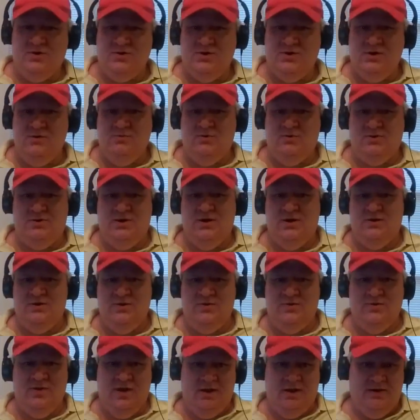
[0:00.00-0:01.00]
She will tell
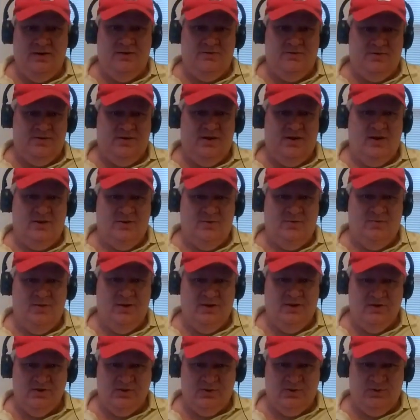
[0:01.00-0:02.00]
you that's not the way
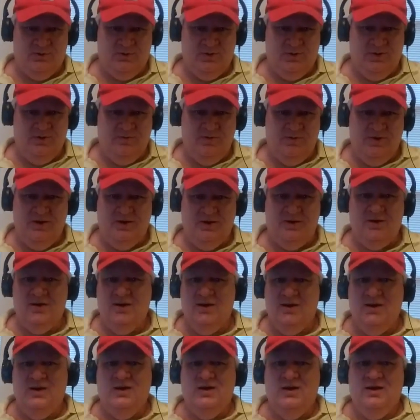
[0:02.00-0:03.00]
the story went.
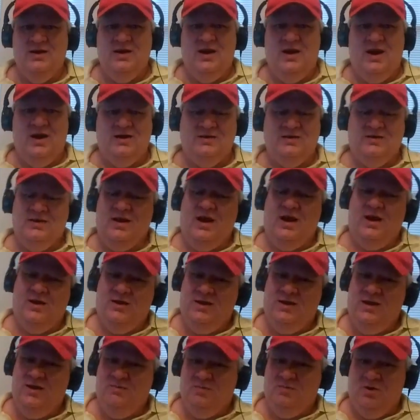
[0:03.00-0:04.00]
I
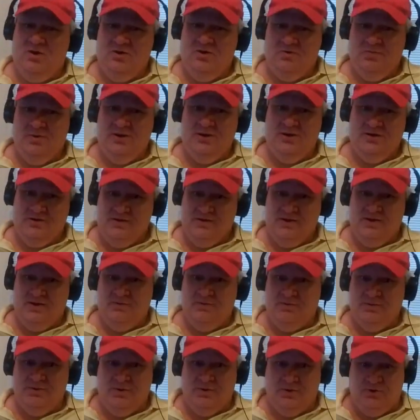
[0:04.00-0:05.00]
hem-hauled because
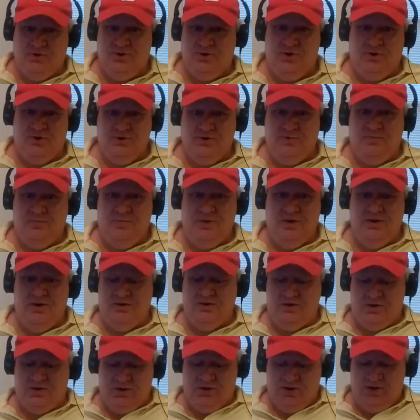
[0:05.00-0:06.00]
this was a church
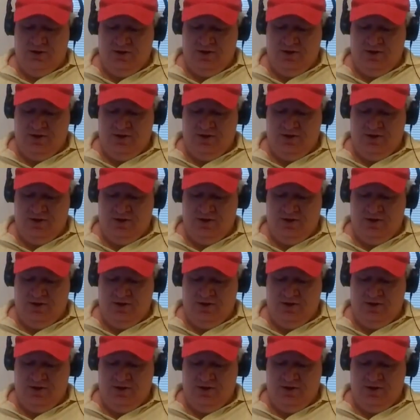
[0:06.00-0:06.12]
bench.